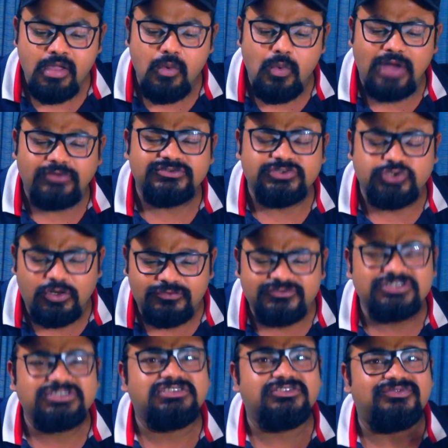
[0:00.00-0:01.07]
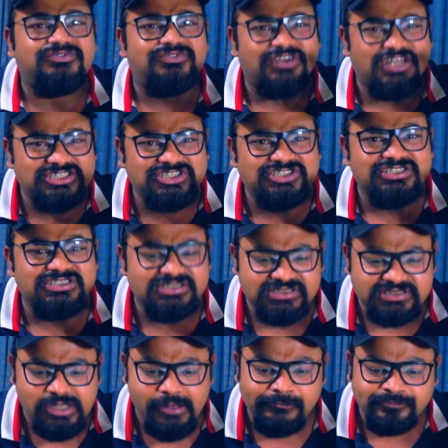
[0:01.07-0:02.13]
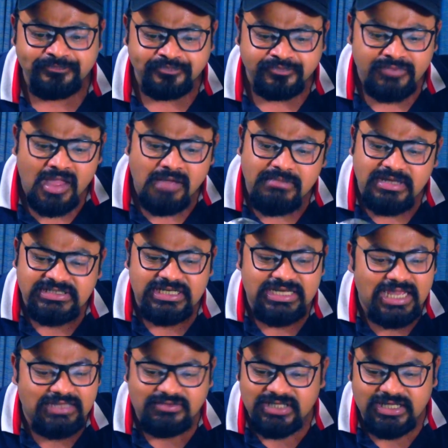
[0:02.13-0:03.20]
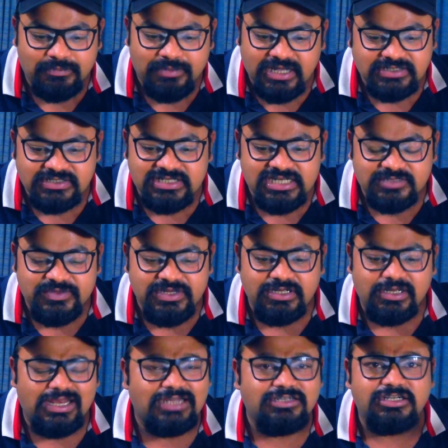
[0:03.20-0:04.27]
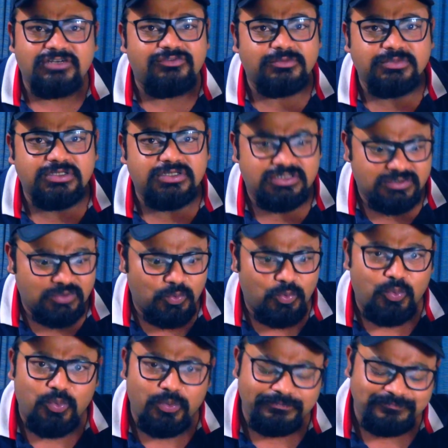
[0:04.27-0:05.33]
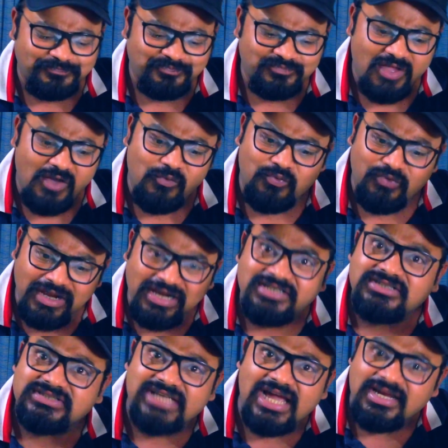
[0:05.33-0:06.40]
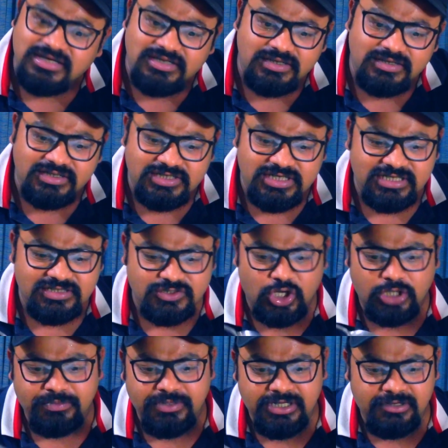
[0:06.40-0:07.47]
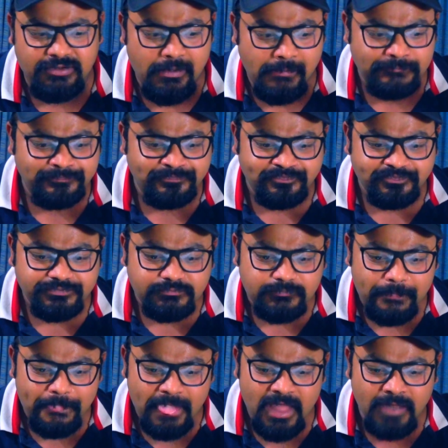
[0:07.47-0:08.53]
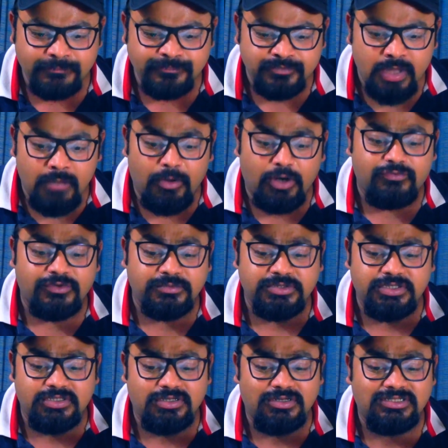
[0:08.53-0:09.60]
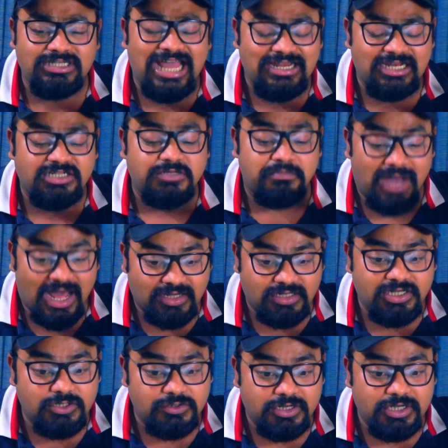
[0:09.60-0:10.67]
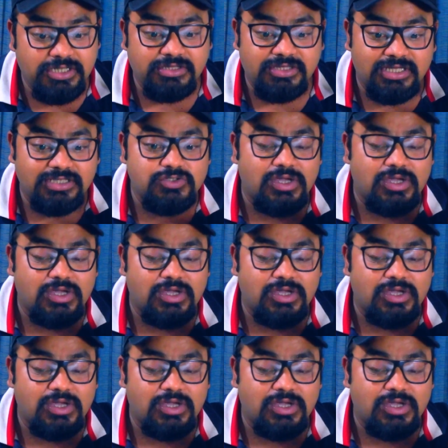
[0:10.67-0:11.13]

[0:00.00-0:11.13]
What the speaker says: Wow, the softness, the freshness. Basically, I think because it has been collected from the village side here, it has not been bought from the direct market or anything.